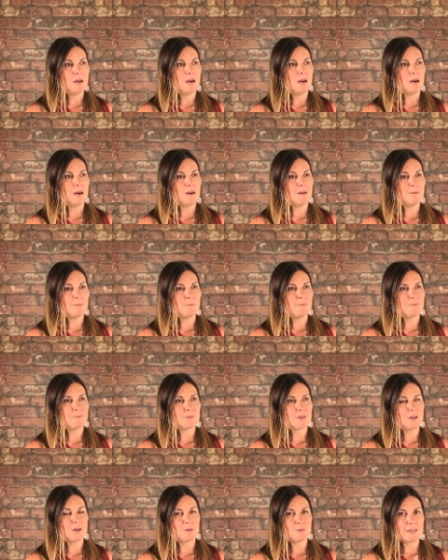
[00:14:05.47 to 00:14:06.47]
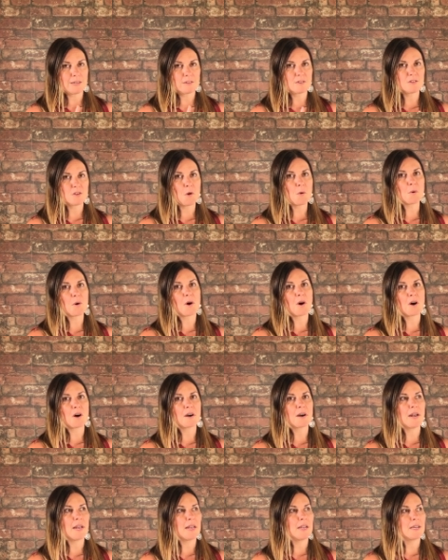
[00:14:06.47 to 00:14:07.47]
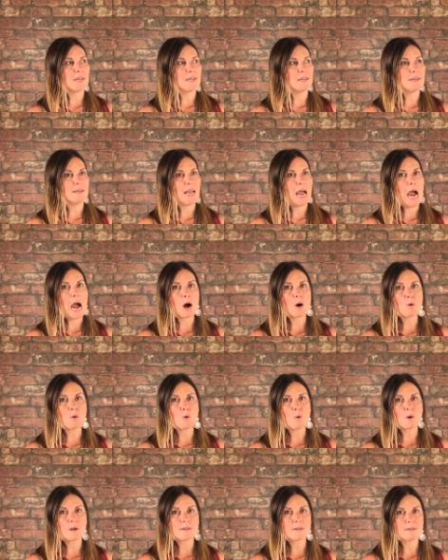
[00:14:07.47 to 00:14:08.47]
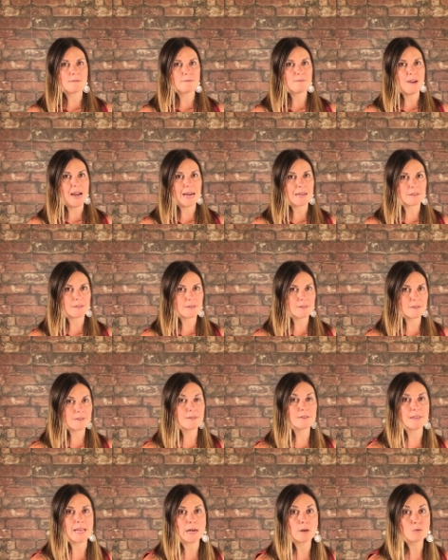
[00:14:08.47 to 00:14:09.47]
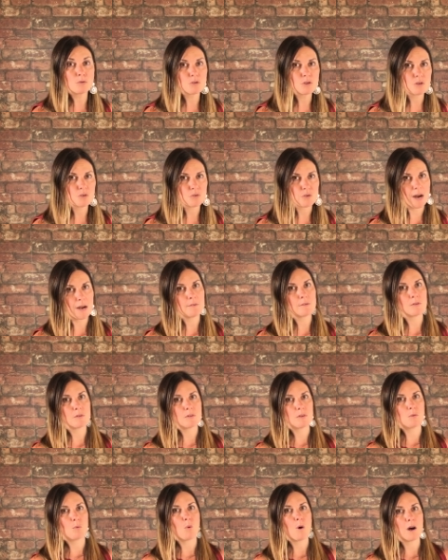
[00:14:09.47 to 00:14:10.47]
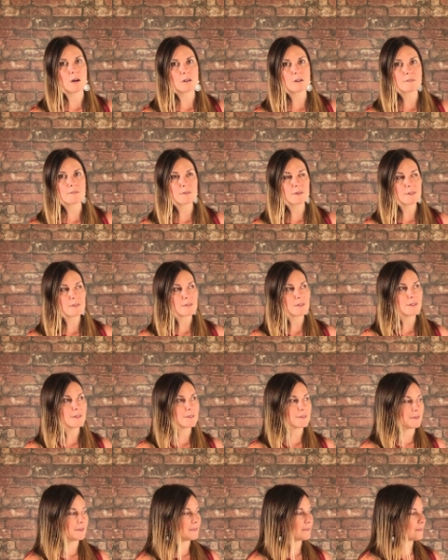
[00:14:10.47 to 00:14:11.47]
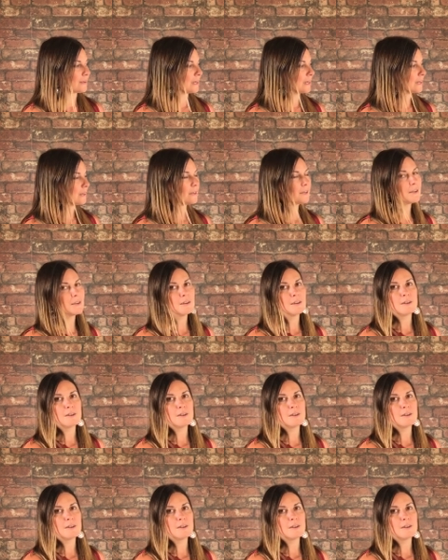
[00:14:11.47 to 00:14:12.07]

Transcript: um, you know, like sonar and how fast sound travels in water, for instance. And it's like